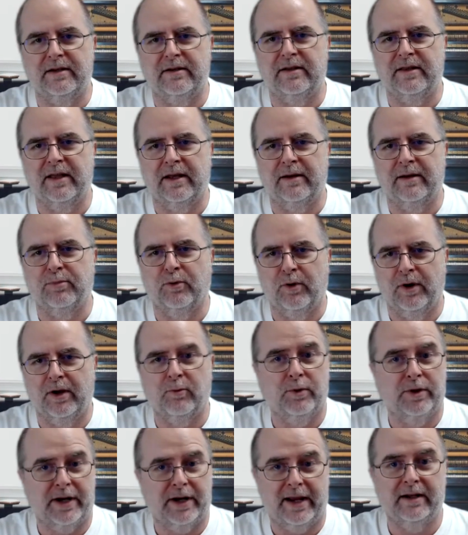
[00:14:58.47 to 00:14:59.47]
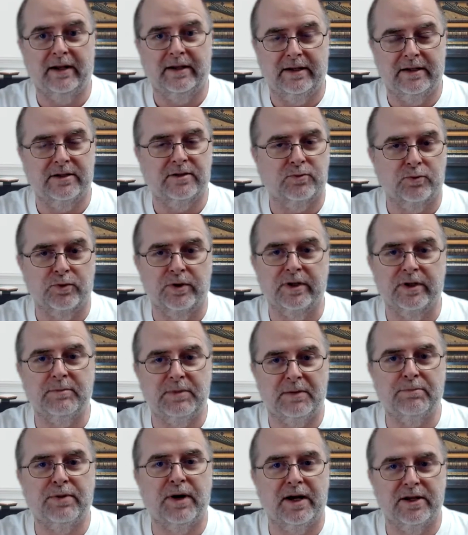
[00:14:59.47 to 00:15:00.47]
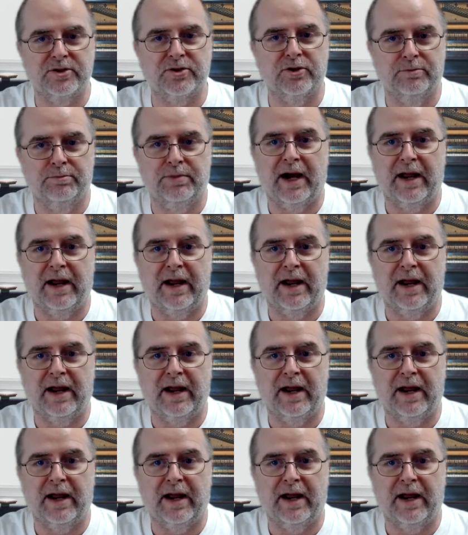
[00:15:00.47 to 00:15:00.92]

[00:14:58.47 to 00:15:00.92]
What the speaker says: that boy, would aliens really be puzzled by